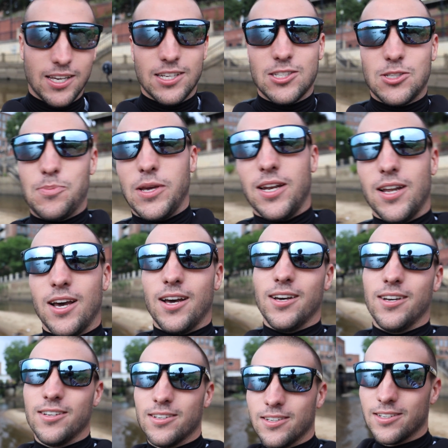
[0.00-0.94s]
It's been a,
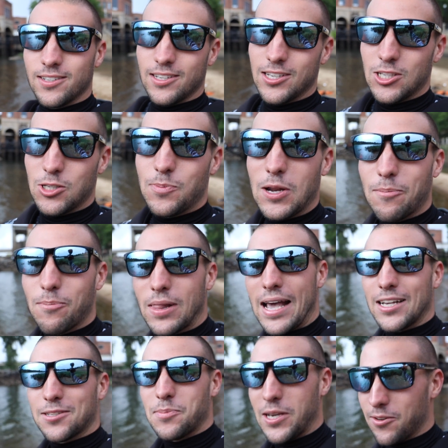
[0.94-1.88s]
uh, it's been a
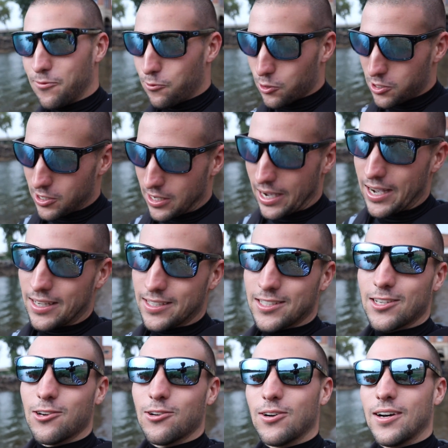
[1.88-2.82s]
blast making for you guys,
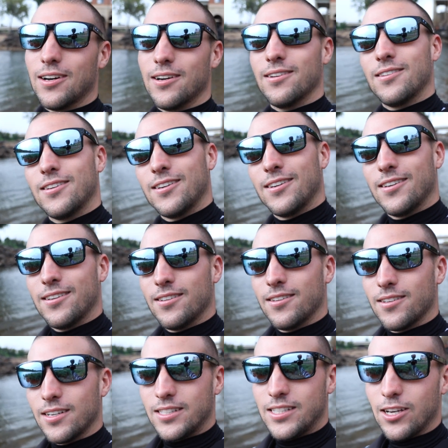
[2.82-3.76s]
so uh,
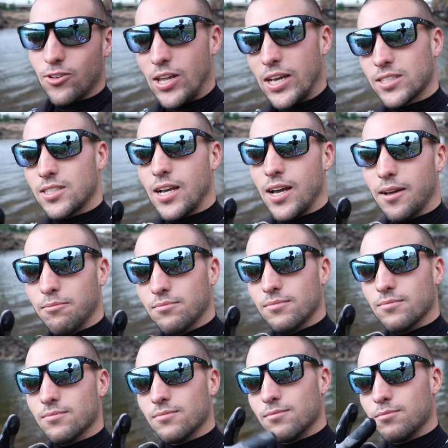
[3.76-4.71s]
until next time,
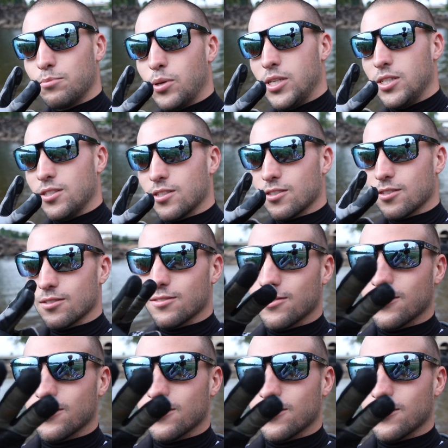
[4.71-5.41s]
peace.